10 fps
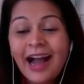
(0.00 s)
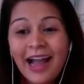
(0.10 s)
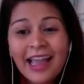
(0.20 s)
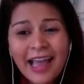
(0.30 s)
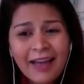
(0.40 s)

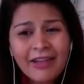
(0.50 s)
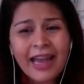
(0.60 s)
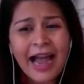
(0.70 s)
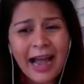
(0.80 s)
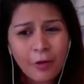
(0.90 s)
I have an
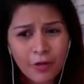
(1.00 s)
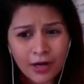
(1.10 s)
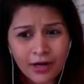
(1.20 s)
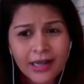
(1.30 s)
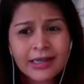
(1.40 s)

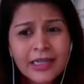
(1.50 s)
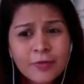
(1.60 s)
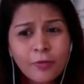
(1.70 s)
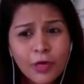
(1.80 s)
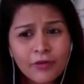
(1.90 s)
hour, at least
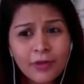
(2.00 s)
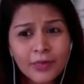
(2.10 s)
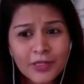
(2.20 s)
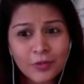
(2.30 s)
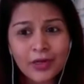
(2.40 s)
45
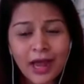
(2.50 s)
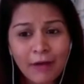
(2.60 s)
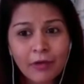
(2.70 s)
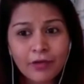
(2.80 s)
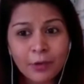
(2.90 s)
minutes to an
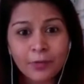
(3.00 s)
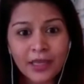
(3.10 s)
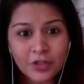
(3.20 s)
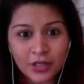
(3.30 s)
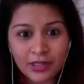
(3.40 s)
hour with a
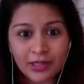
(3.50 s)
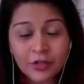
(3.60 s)
patient.